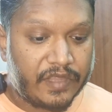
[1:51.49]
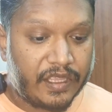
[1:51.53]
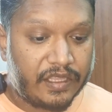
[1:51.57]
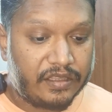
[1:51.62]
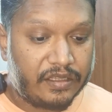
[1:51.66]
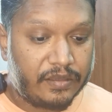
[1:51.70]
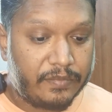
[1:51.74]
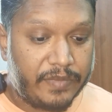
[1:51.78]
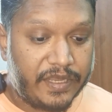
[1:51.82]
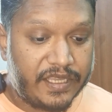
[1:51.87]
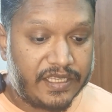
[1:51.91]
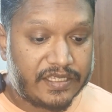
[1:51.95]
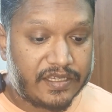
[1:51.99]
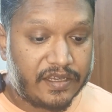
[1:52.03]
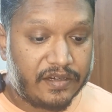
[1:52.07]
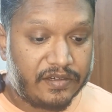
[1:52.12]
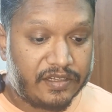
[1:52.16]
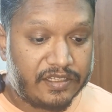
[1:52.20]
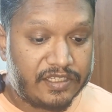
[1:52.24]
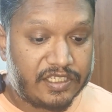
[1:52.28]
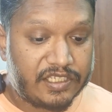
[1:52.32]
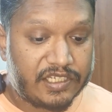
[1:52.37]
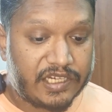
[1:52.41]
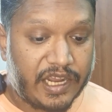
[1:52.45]
and the base
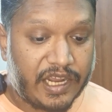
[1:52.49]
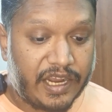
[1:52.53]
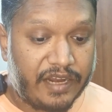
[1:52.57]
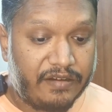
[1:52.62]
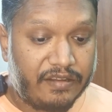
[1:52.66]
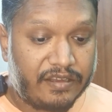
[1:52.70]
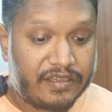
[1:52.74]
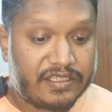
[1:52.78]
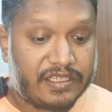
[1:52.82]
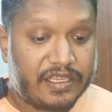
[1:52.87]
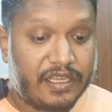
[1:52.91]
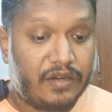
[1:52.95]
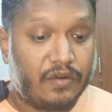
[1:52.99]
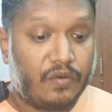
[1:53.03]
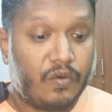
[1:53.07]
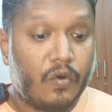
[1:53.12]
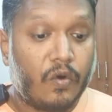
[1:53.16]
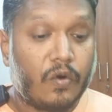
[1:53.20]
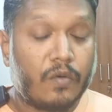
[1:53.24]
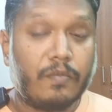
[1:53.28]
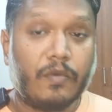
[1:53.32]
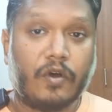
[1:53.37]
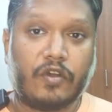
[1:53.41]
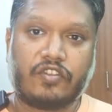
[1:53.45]
contains styrex and
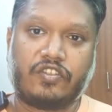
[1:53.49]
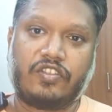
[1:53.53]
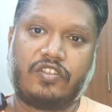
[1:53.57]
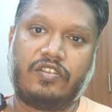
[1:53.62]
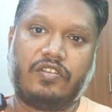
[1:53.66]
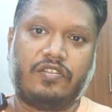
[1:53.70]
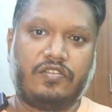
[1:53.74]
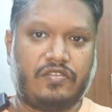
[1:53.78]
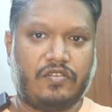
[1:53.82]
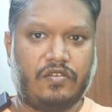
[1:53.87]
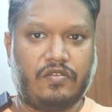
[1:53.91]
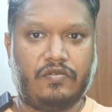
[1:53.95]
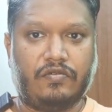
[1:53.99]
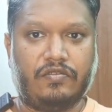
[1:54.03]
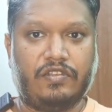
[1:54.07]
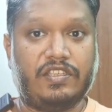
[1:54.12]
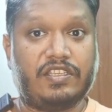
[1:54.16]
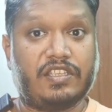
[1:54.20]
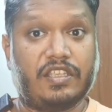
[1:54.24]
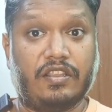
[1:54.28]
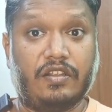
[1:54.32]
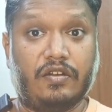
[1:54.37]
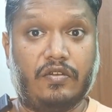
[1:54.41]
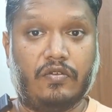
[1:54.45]
oak moss. So
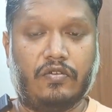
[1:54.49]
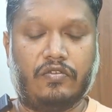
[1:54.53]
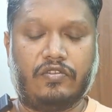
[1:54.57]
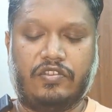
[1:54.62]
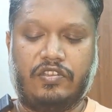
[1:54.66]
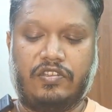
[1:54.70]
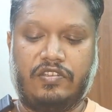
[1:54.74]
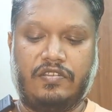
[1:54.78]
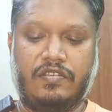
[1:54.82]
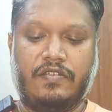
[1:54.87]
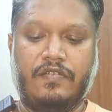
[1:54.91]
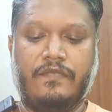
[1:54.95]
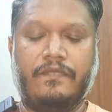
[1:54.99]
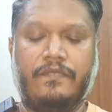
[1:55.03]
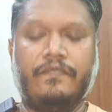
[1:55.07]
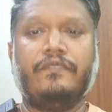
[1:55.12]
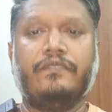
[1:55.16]
these are the notes.